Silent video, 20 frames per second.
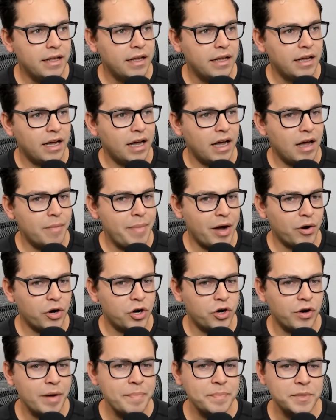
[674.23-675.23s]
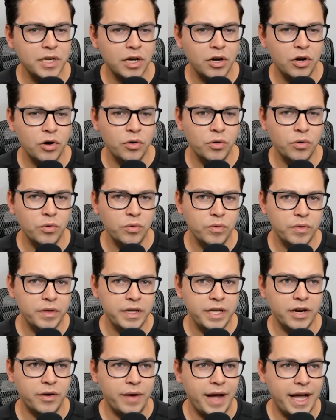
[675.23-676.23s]
uh, about crypto, you
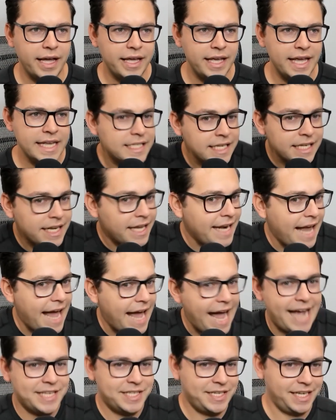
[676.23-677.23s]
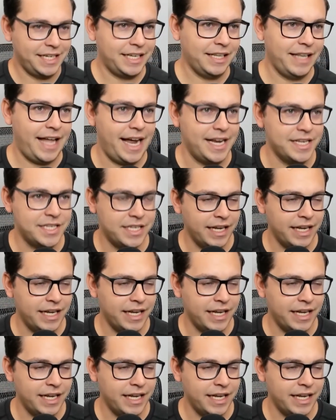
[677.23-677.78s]
know, is it an asset class?